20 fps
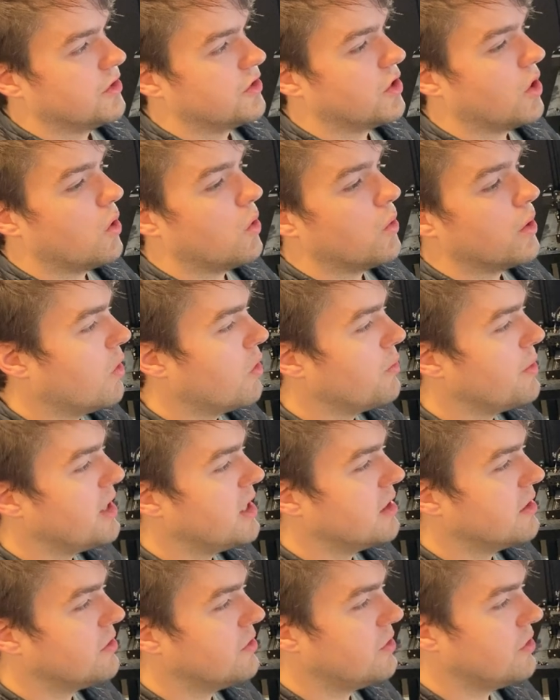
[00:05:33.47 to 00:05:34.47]
So what we
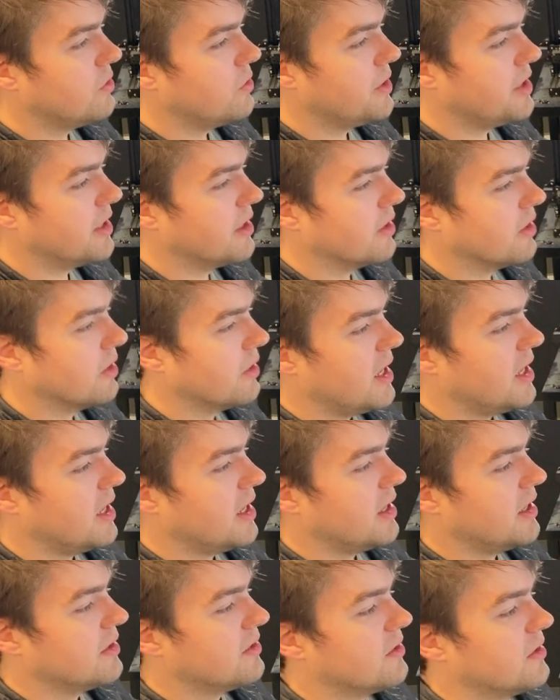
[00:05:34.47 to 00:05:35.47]
can do here
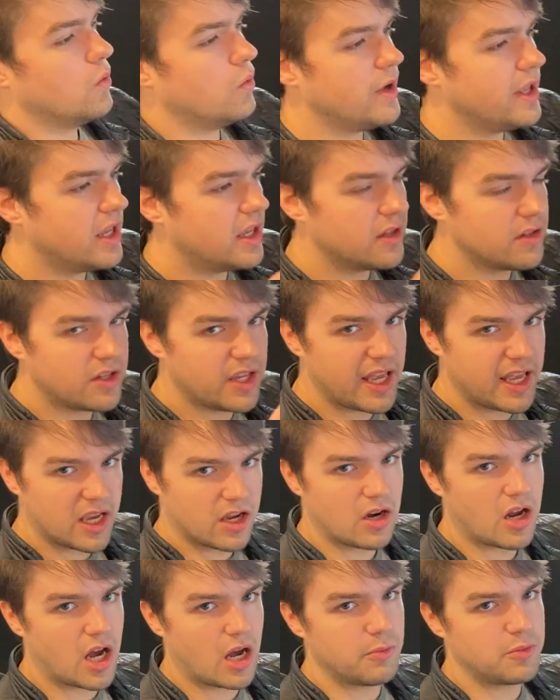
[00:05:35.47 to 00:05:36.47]
is we can take
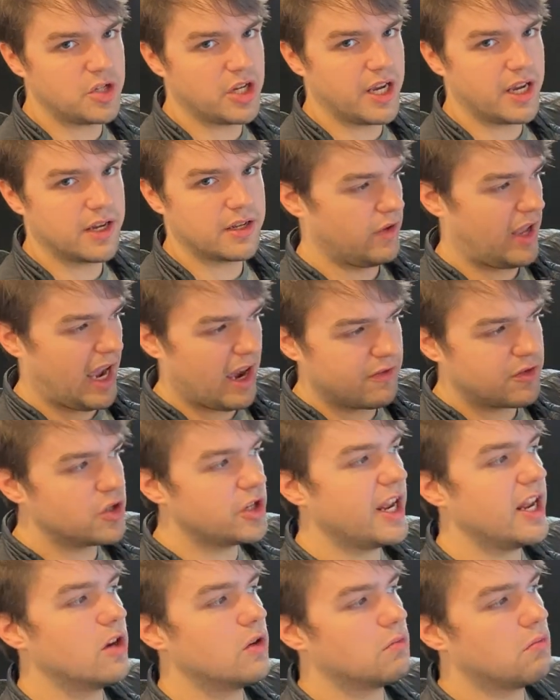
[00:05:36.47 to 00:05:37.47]
an object after
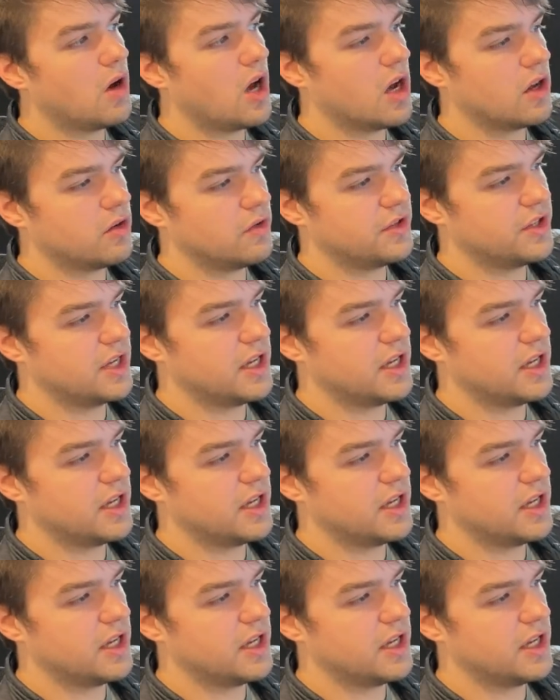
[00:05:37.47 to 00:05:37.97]
Daniel models